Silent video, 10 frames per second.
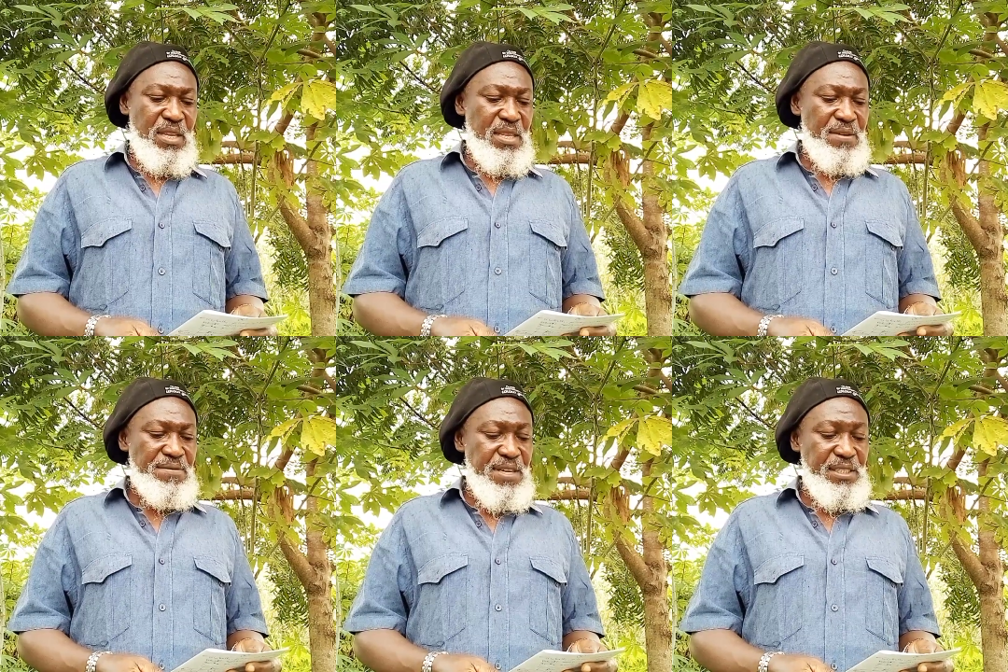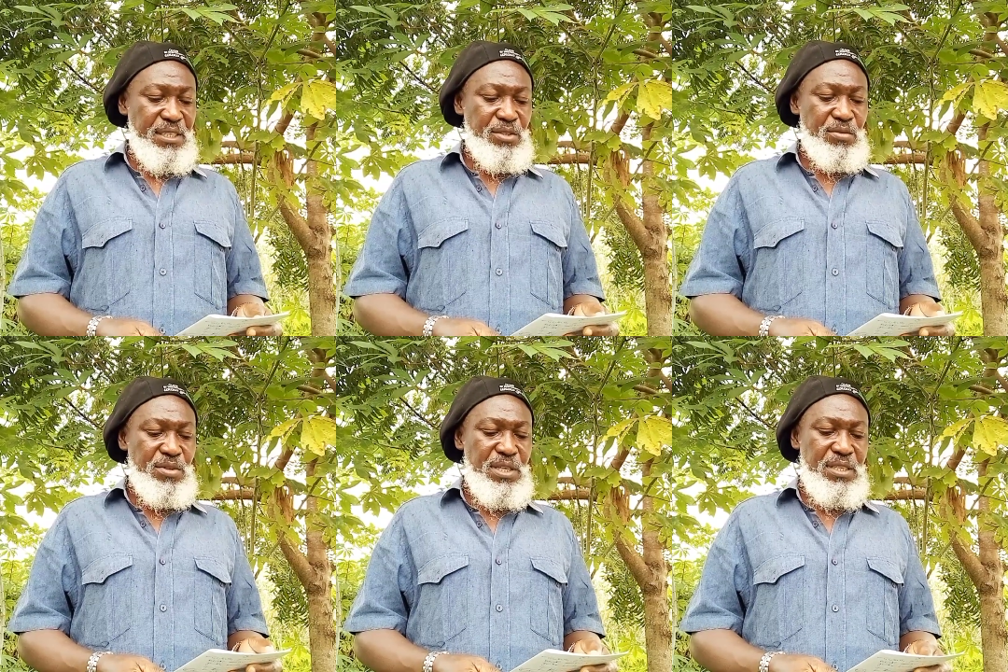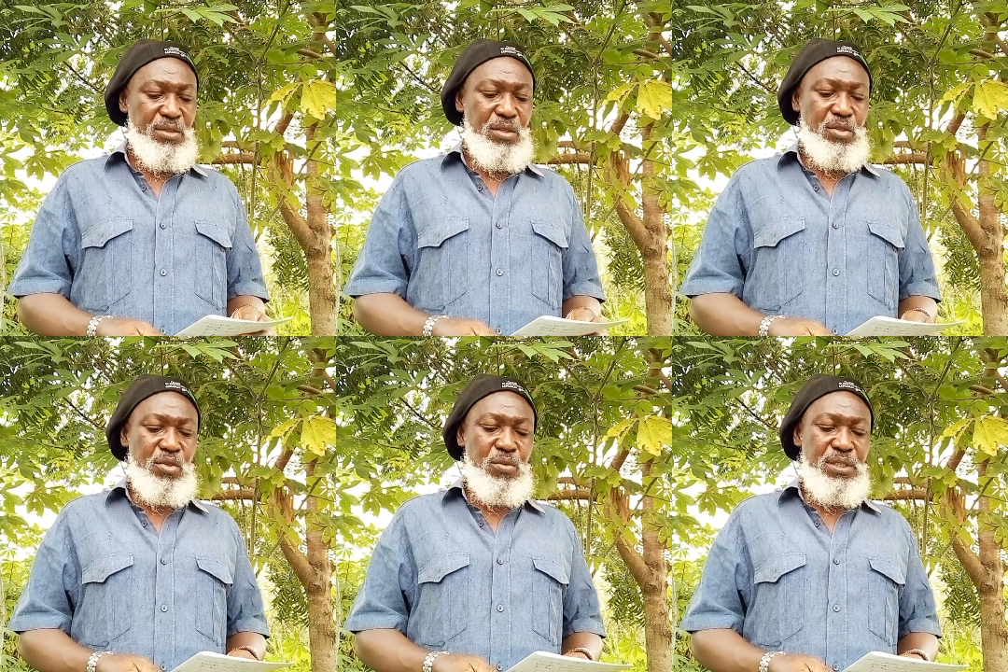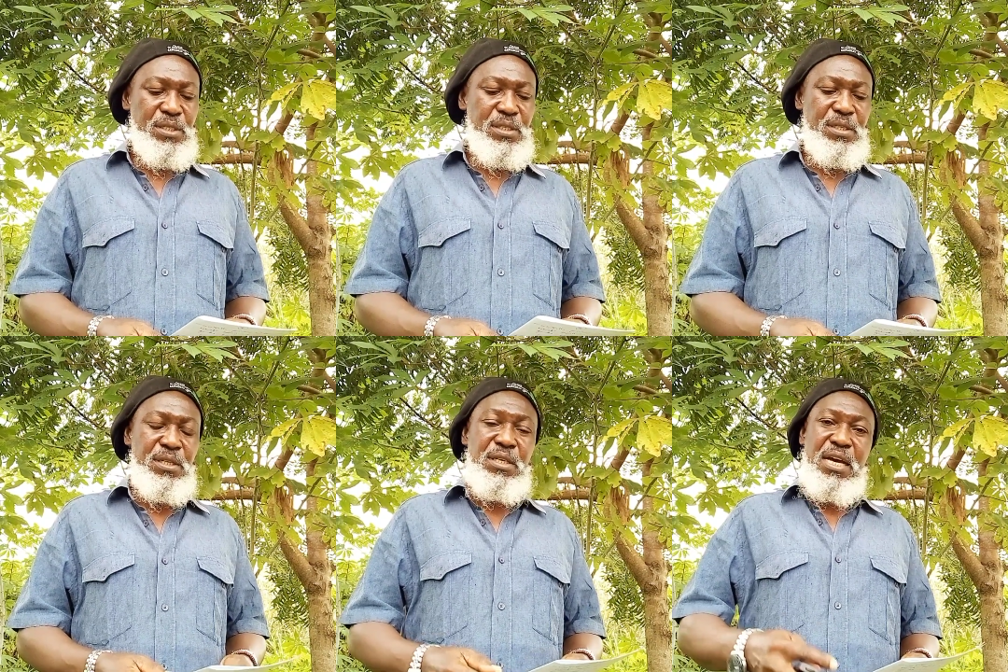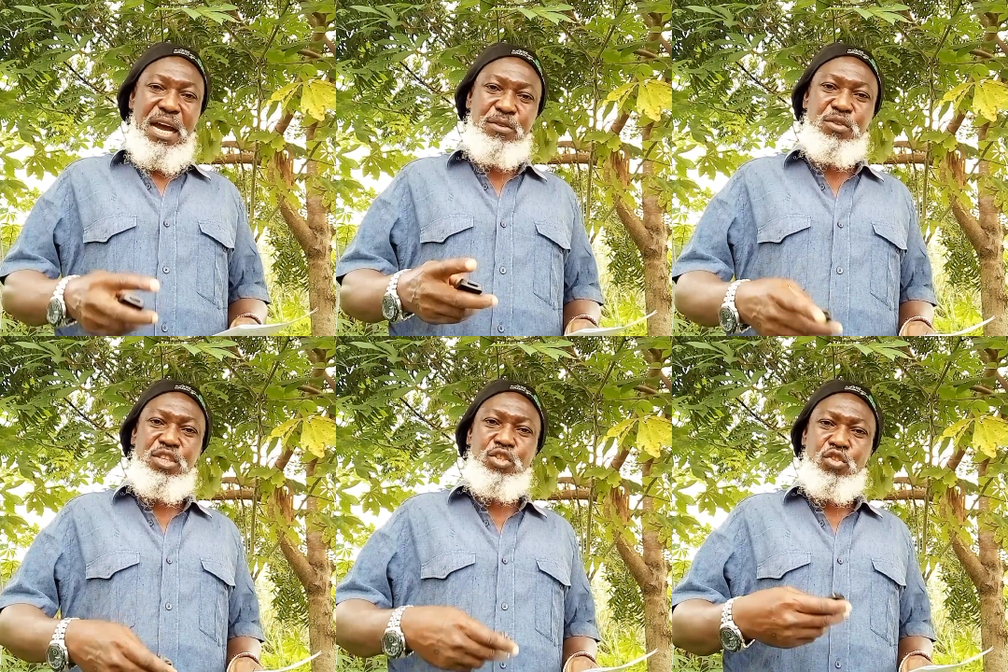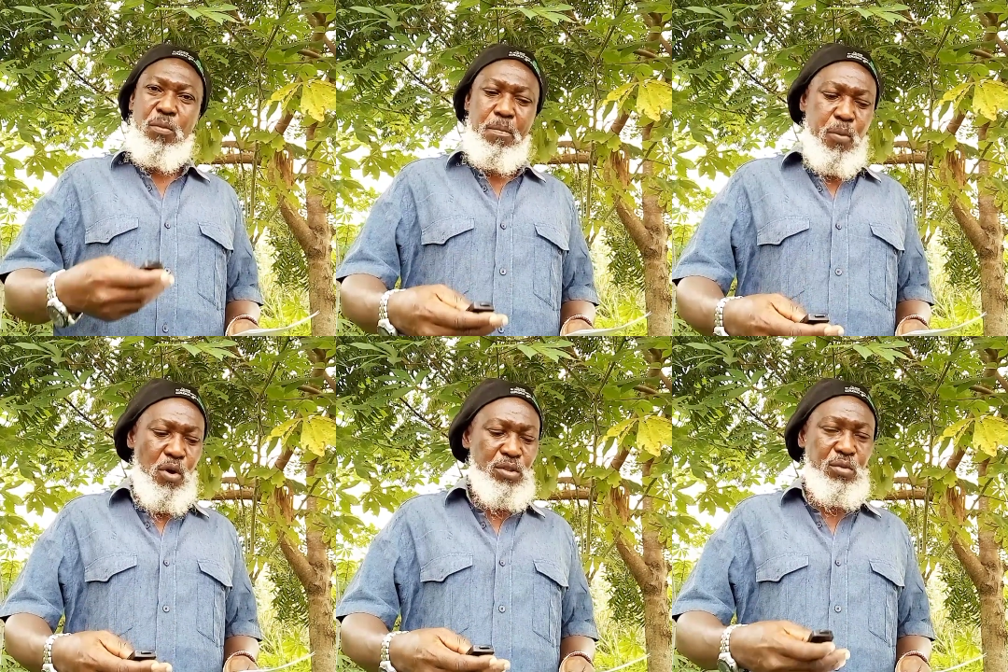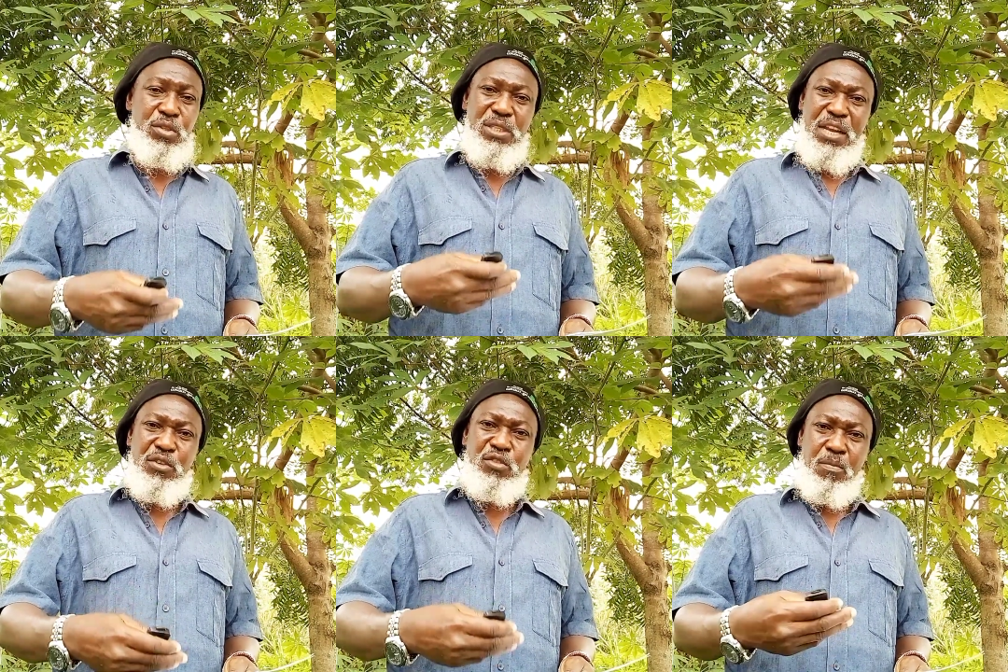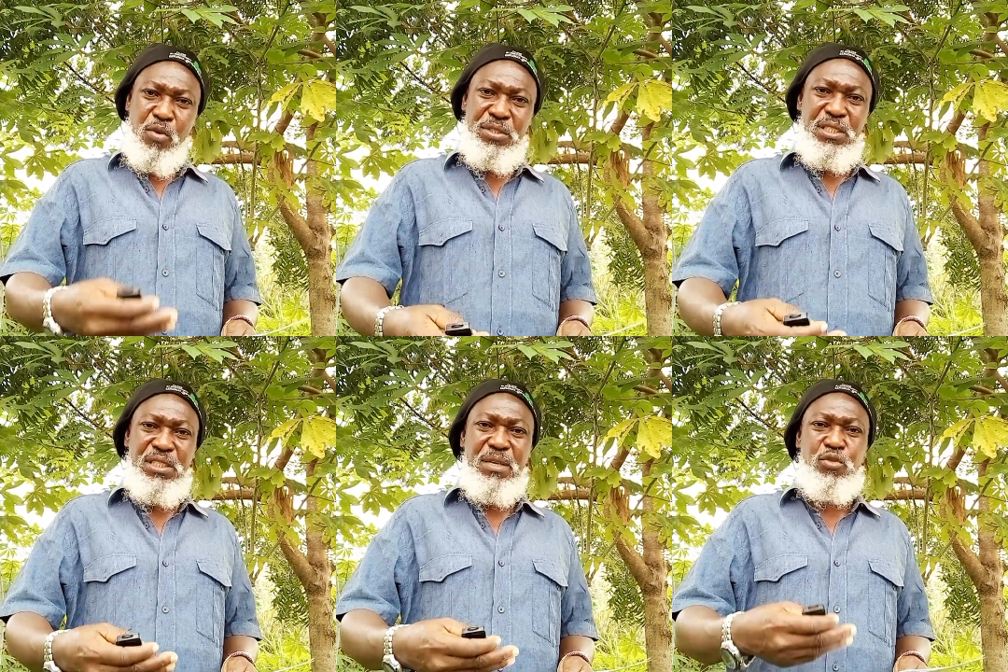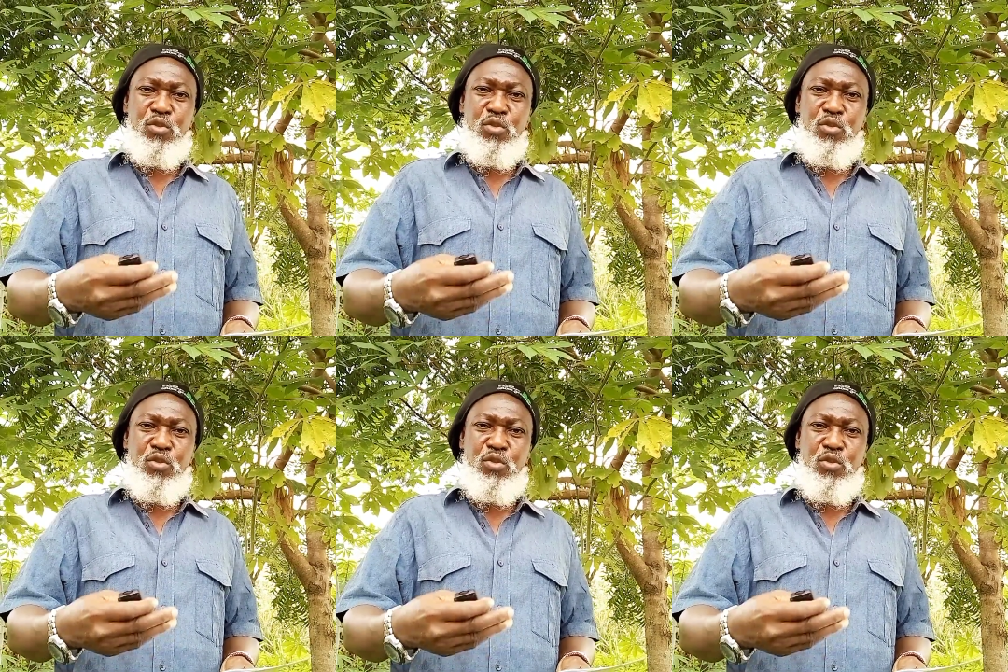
The first category has got to do with how do they support, what kind of support system to